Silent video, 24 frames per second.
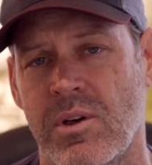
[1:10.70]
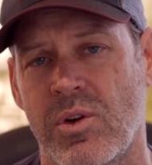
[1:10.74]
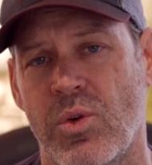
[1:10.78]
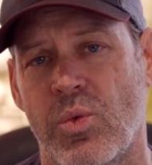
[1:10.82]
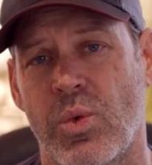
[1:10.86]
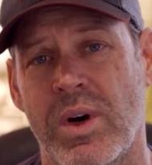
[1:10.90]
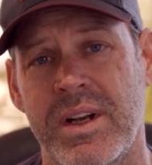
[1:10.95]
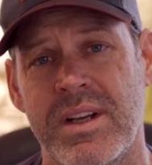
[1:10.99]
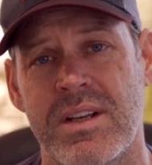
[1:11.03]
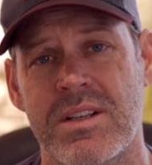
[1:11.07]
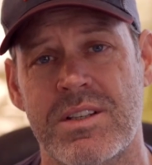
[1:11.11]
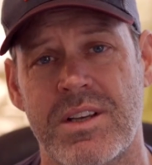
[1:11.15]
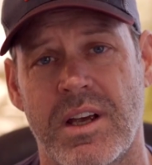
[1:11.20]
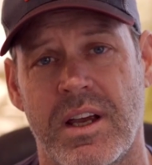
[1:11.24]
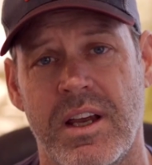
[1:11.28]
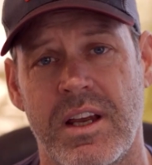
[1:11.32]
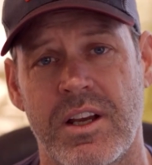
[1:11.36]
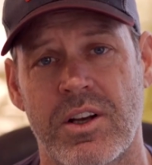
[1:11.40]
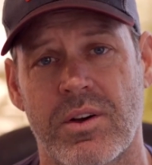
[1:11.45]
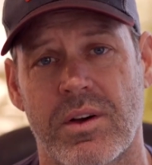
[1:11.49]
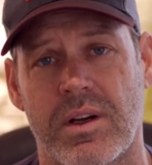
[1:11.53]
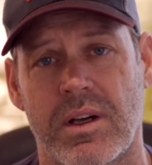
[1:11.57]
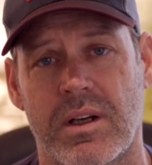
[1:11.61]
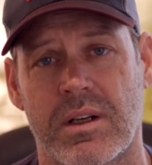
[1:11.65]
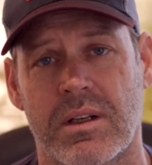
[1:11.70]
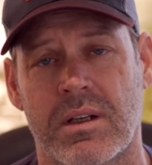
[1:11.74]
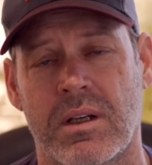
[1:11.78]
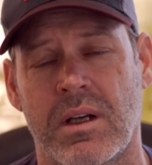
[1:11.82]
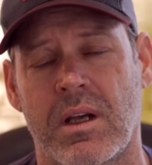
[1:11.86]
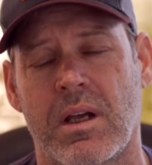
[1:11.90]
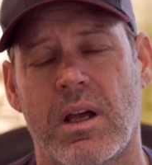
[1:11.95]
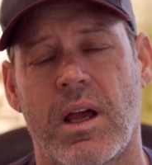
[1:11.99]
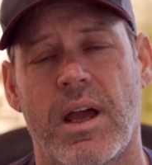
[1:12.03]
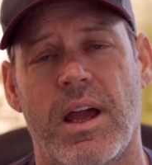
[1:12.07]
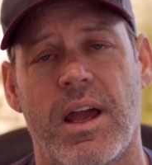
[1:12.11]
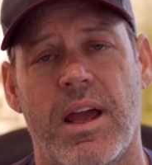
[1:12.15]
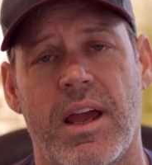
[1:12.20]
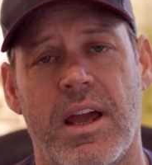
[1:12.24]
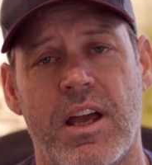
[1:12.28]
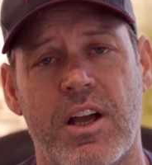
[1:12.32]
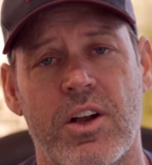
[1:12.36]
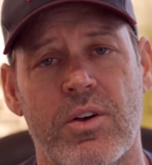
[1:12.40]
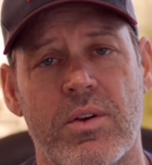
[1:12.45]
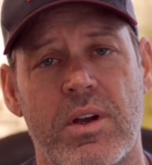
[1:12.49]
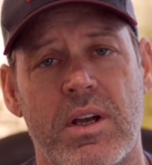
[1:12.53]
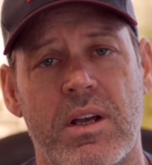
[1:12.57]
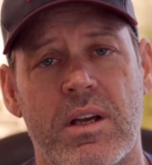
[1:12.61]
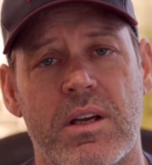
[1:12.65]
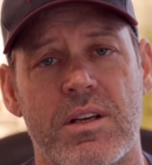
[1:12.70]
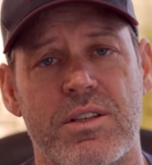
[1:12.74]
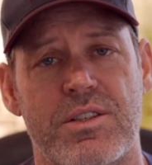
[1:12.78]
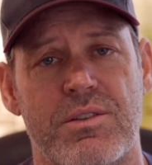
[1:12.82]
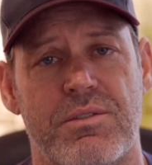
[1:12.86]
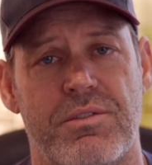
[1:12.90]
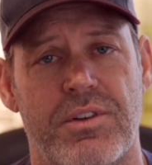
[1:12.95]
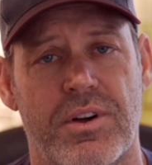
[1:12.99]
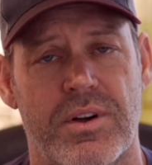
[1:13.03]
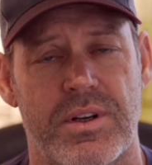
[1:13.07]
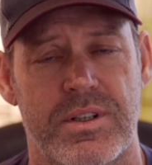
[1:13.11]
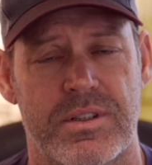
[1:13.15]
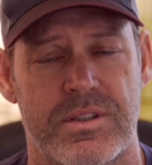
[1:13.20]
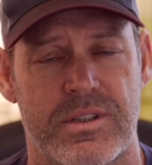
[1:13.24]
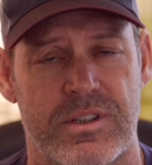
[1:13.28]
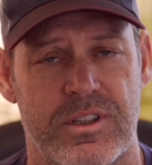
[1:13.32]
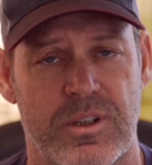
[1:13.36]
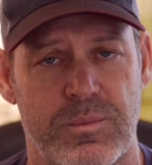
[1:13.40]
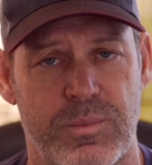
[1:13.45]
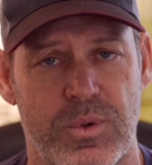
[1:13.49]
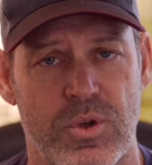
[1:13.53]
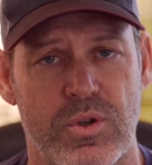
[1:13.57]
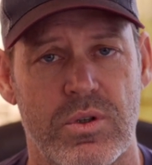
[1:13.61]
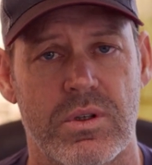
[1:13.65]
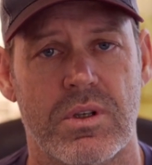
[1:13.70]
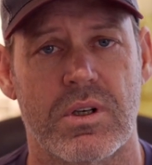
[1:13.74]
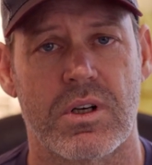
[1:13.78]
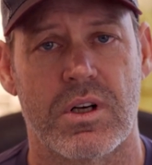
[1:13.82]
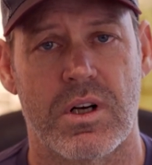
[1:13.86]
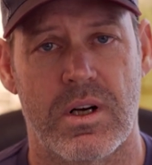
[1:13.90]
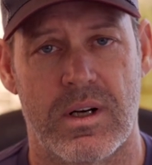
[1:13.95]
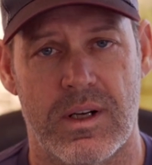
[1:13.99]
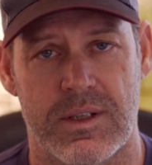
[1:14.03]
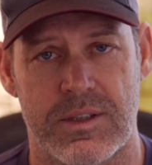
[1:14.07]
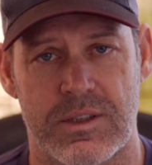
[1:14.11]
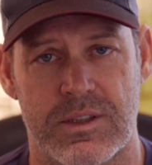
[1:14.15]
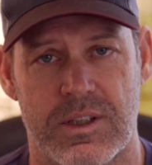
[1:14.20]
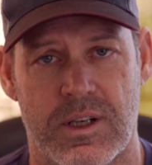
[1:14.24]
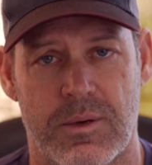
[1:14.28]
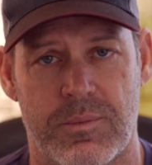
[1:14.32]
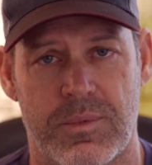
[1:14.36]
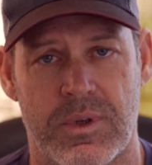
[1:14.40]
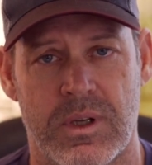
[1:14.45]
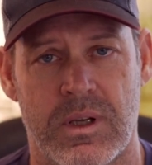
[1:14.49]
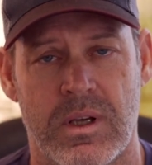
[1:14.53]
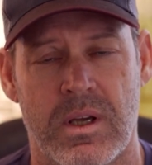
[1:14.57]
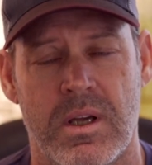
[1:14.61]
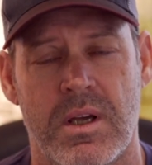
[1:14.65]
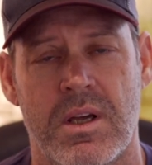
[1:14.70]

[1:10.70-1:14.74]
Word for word: What is anchoring? Anchoring is a very simple concept.